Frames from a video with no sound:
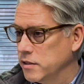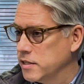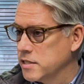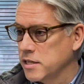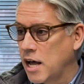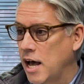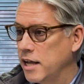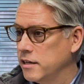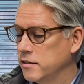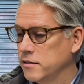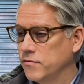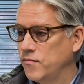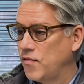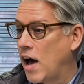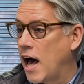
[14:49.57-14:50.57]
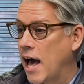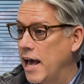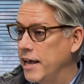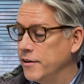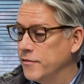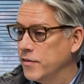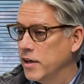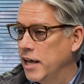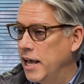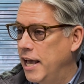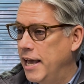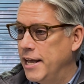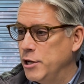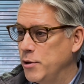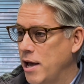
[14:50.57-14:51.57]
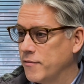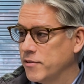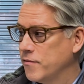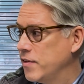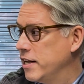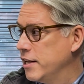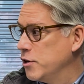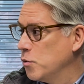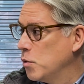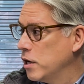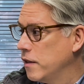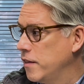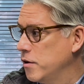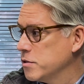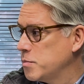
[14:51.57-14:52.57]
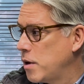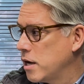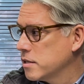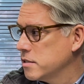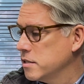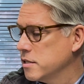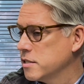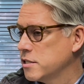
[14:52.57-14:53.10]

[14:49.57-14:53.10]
It's not 5, and you have to fit into one of those boxes.